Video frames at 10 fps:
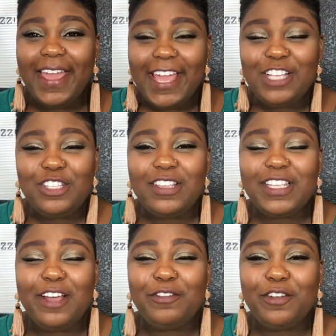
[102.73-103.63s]
edges
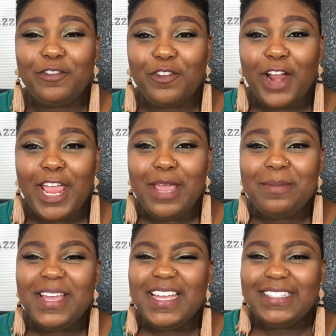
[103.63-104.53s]
of your frame
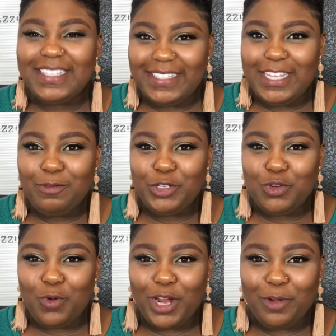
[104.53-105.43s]
to see what
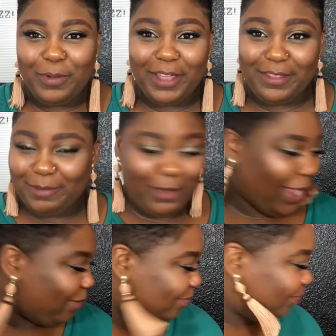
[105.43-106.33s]
you're working with. Okay.